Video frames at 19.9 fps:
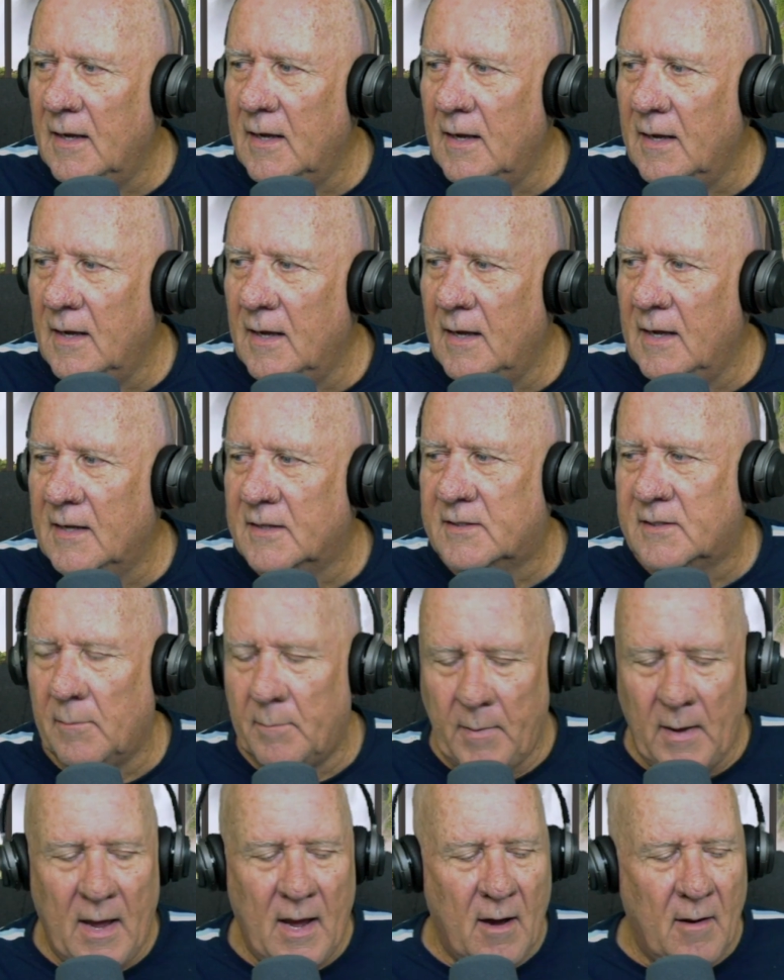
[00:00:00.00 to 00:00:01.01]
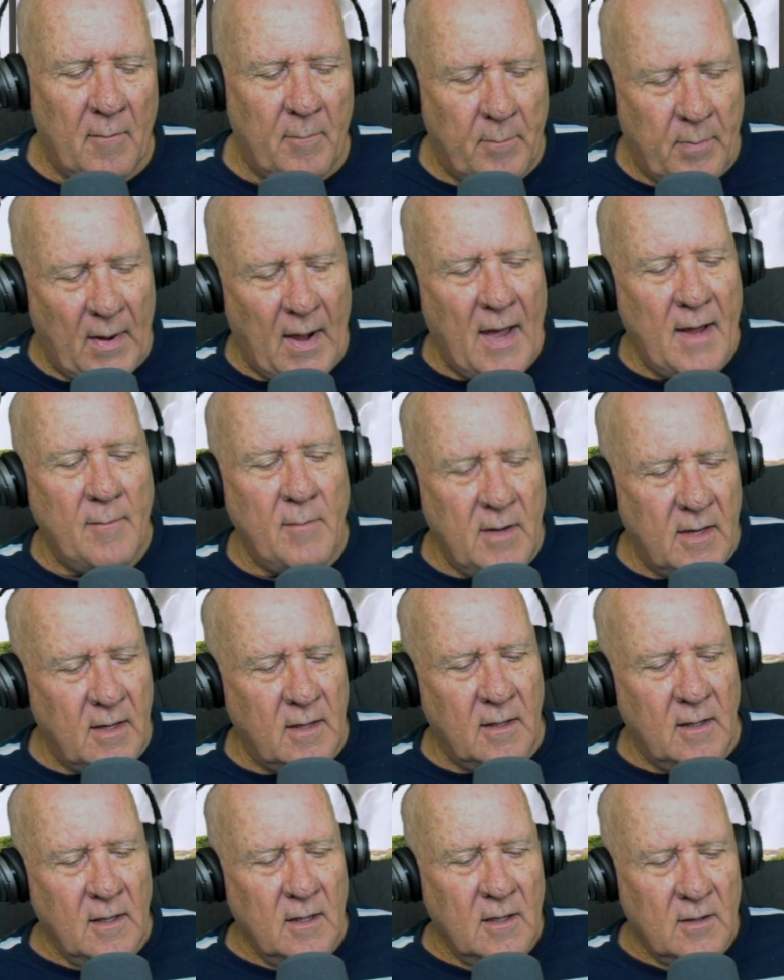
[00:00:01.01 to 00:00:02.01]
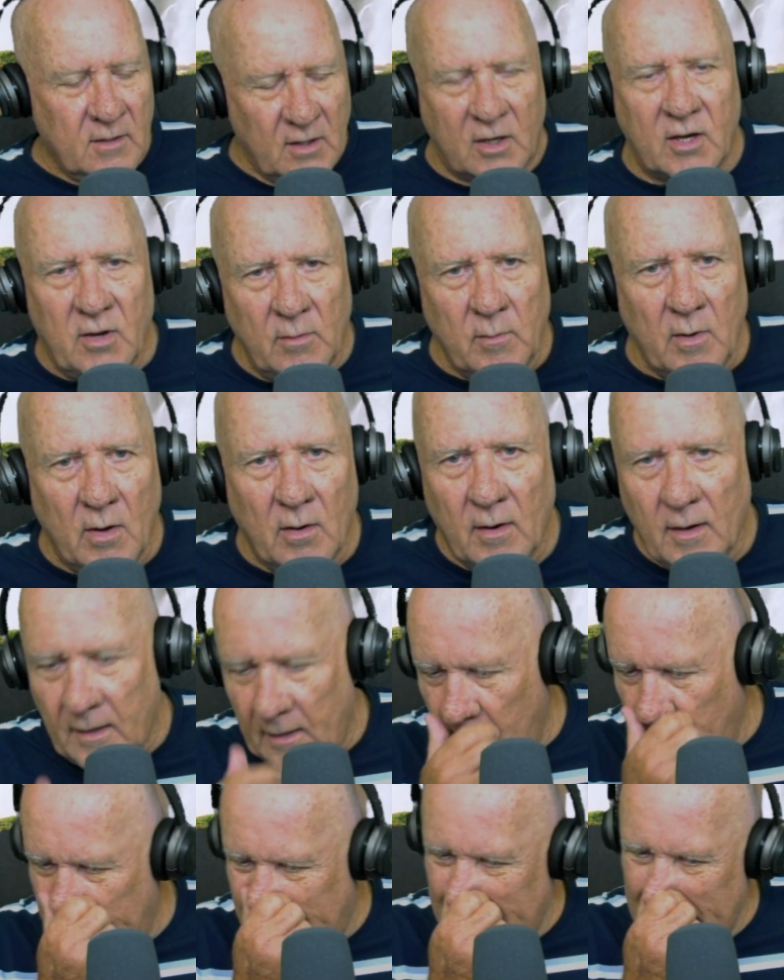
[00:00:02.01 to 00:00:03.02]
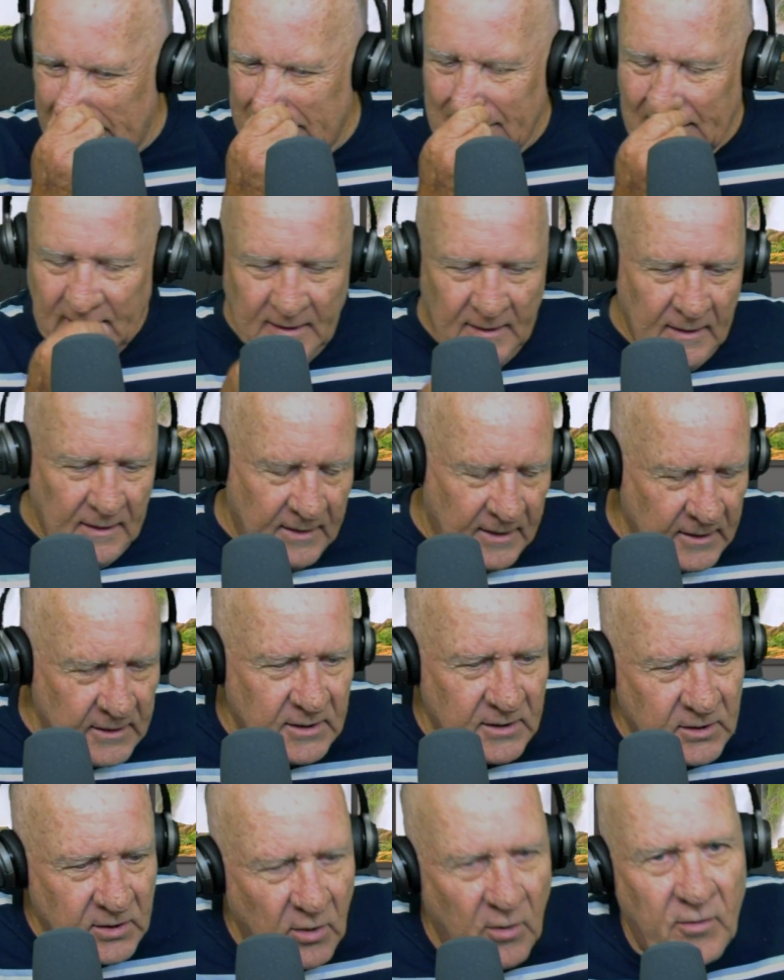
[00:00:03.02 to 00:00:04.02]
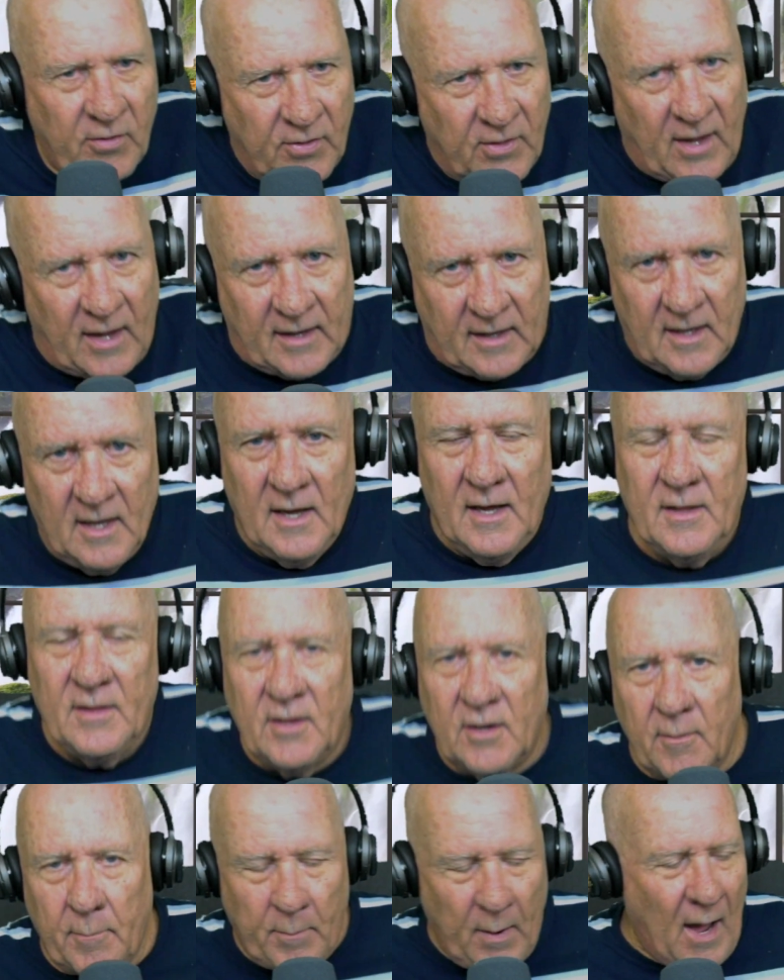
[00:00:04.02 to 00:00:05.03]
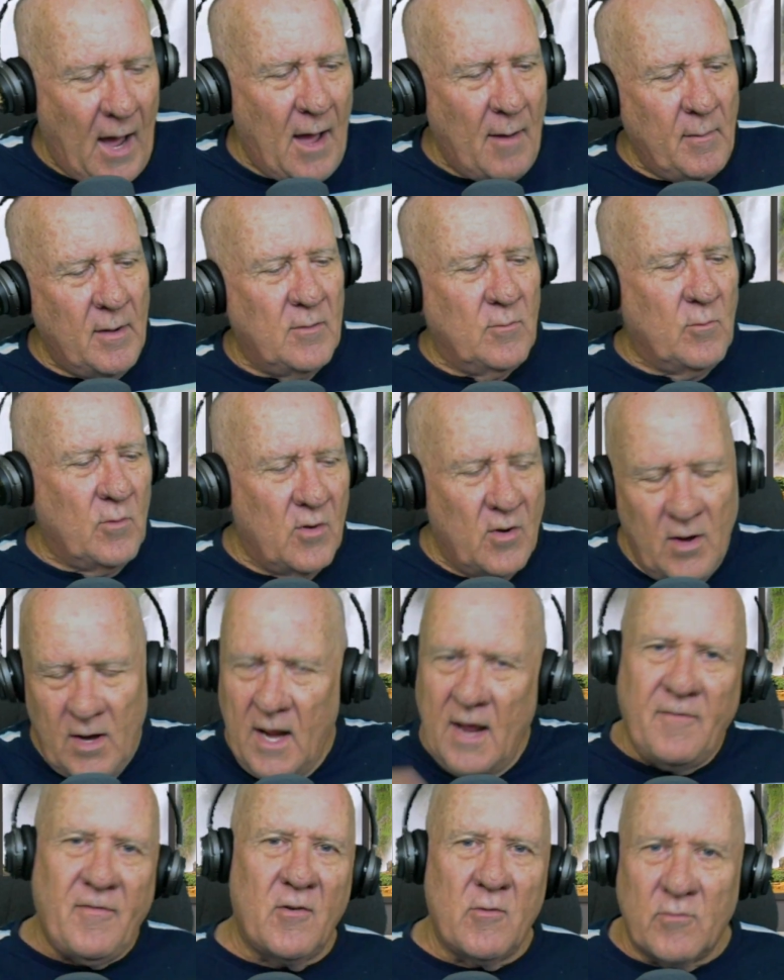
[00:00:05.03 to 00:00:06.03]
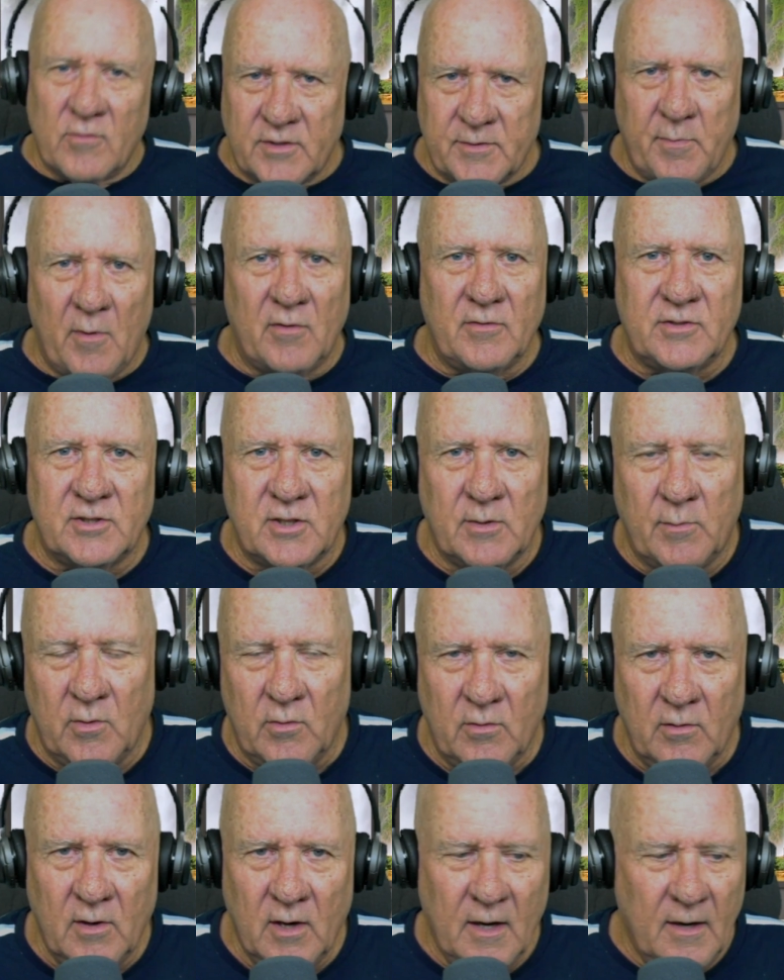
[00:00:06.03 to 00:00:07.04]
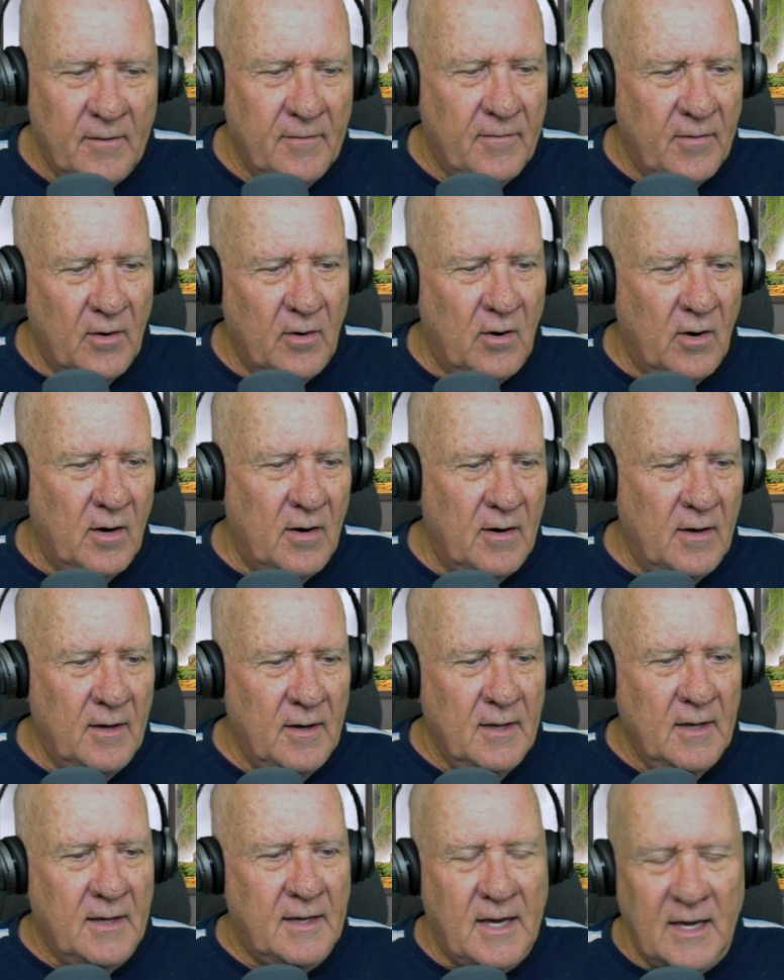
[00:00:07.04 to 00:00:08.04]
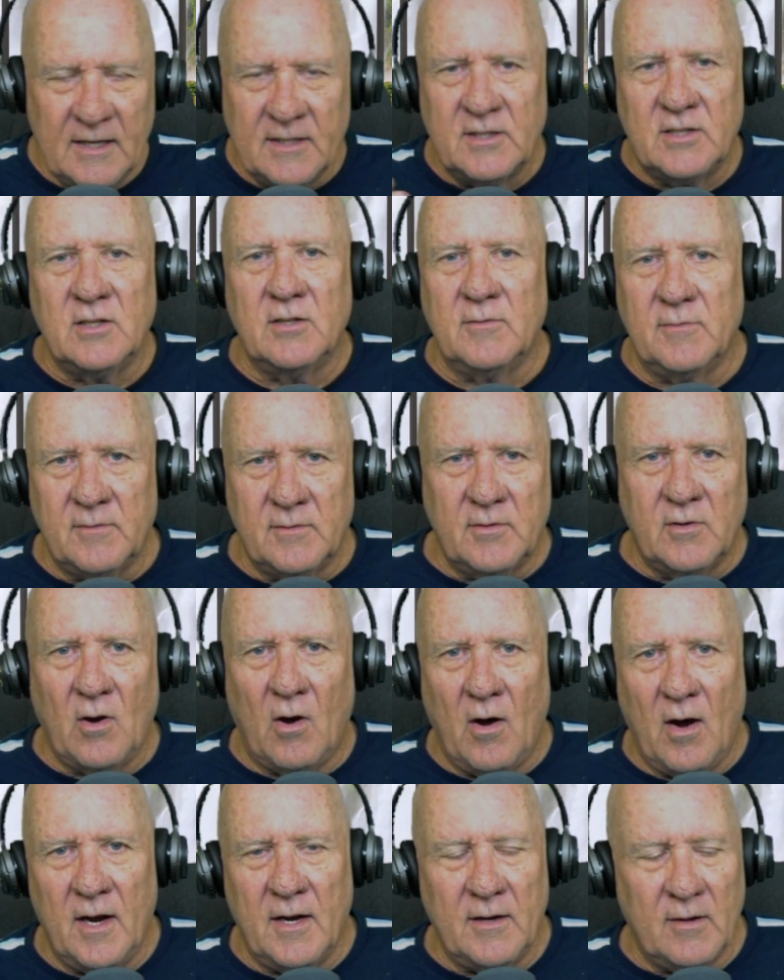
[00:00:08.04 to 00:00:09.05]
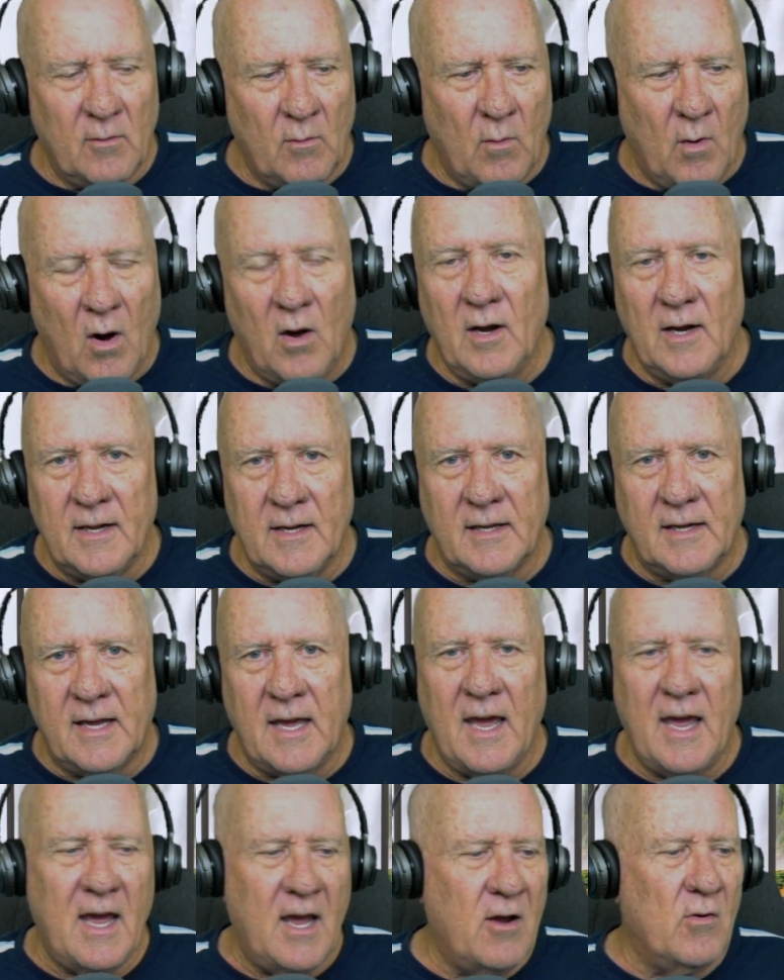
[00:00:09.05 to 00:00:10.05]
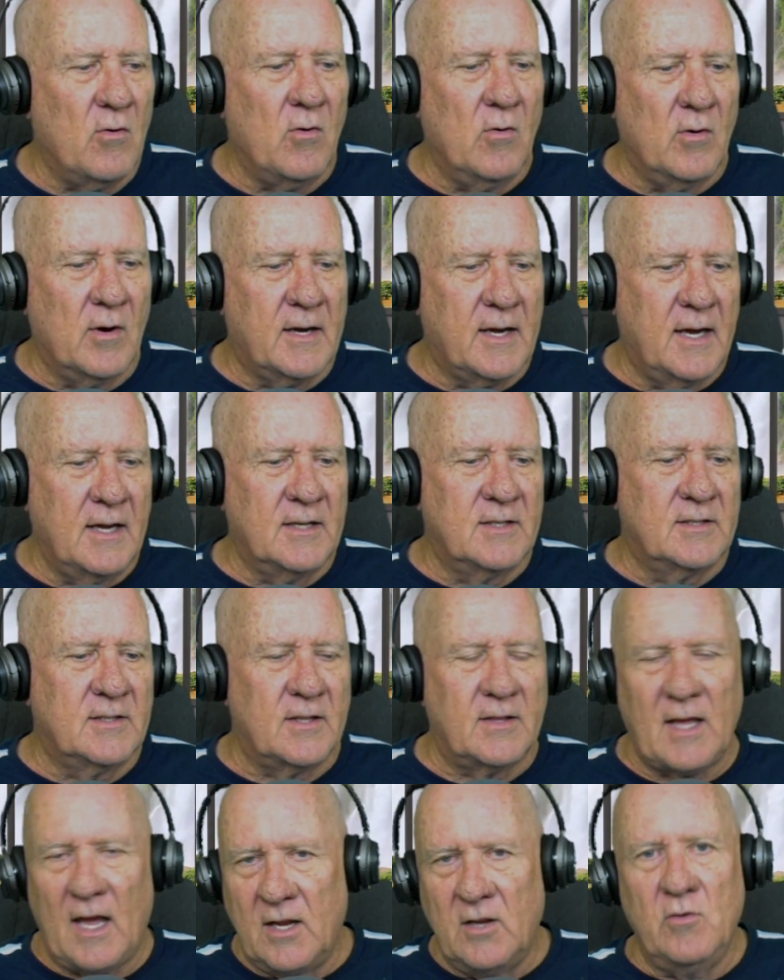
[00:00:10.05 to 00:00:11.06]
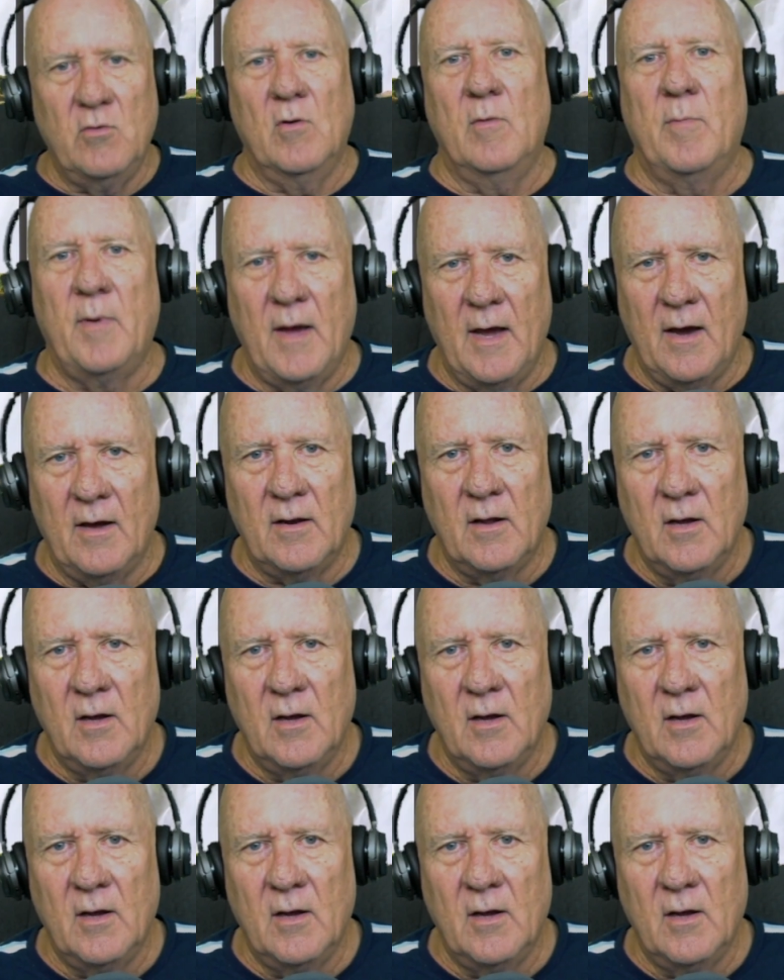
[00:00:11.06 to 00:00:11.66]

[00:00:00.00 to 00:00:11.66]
is about blaming the community. This is her thing. The department were never responsible for kids that died while in care or kids that they knew about